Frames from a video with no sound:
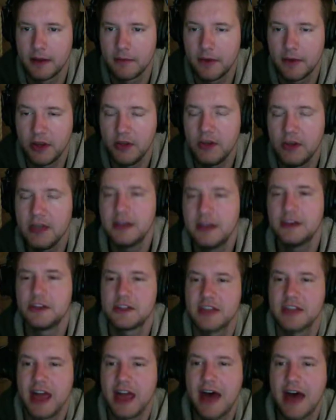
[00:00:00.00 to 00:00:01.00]
But you need to
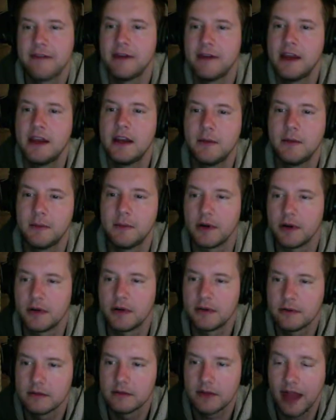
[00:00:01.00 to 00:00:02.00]
just have a
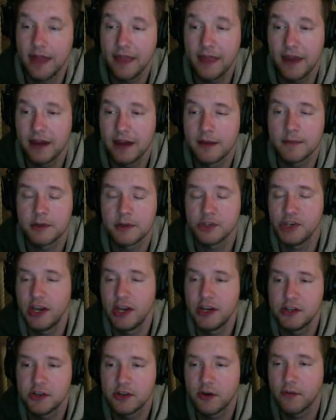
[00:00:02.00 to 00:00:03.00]
number. Can that number
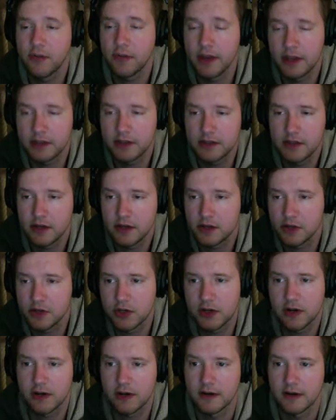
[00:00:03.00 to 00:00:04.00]
change over the next year?
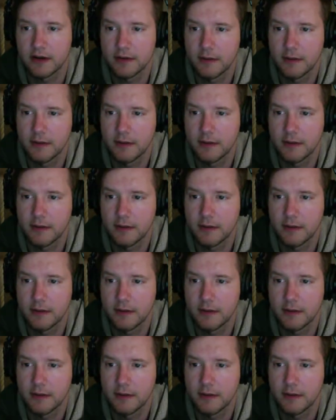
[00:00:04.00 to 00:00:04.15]
Sure.